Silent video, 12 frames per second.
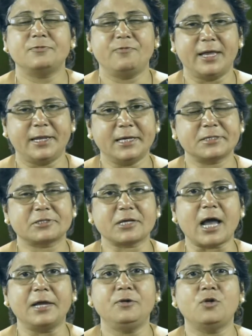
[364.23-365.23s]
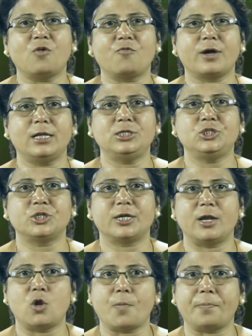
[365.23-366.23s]
various kind of
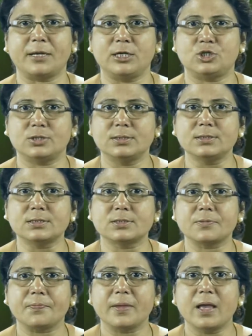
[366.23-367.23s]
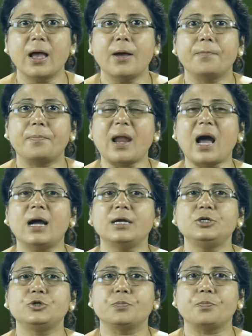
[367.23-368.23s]
cultural operations,
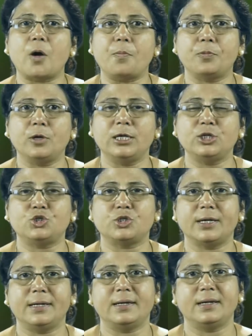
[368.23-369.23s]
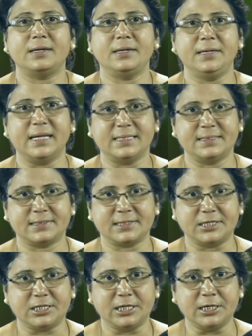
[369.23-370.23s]
plant population
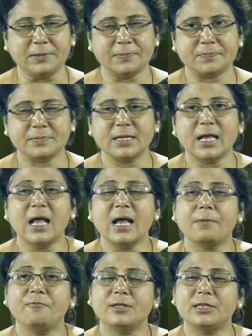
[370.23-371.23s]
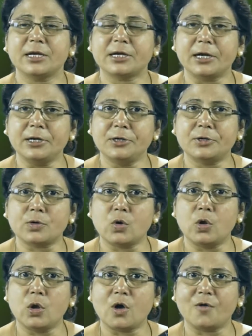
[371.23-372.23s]
density, with the
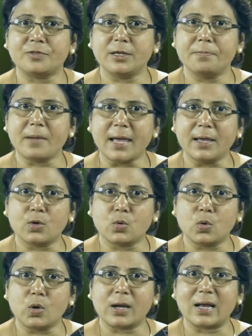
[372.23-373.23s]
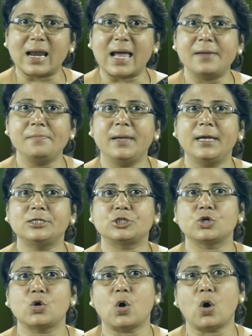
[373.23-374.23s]
control of the
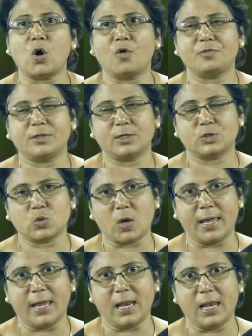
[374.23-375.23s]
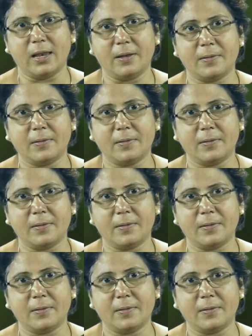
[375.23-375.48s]
microclimate of the soil.